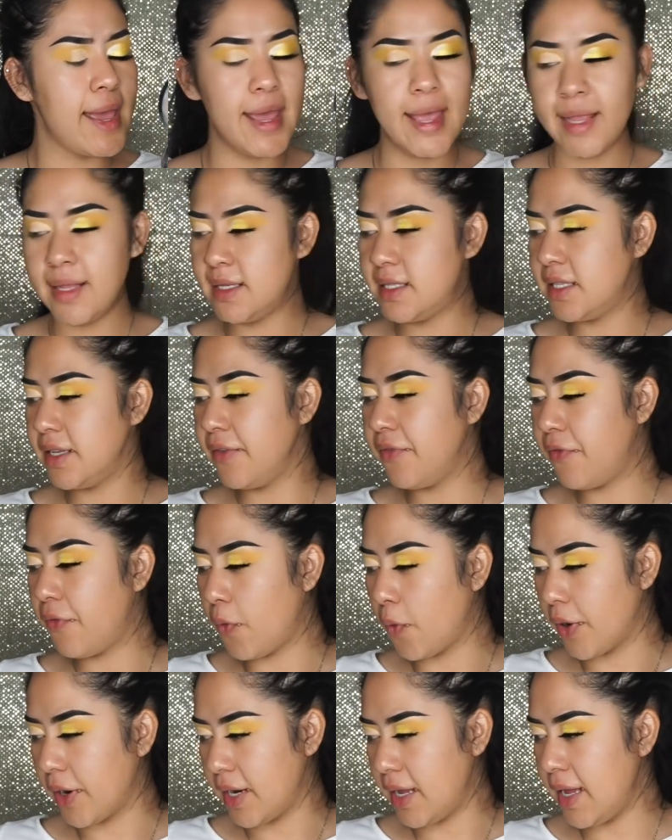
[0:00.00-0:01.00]

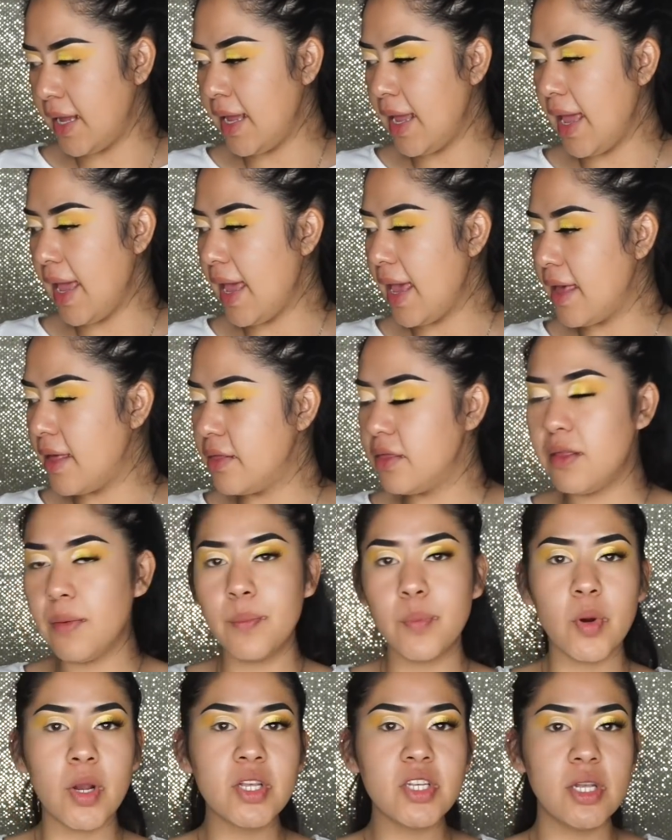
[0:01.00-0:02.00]
NC40, and the
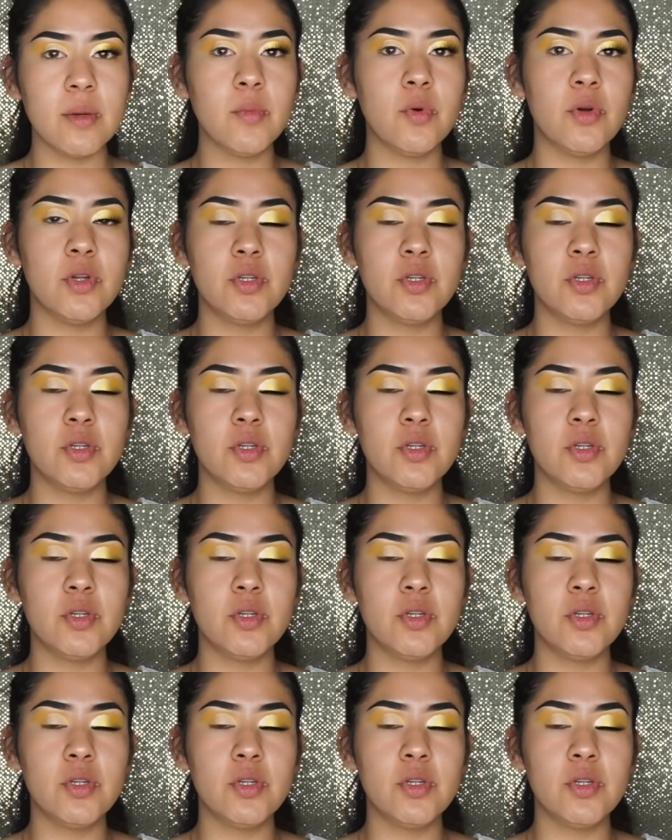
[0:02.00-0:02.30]
brush I'm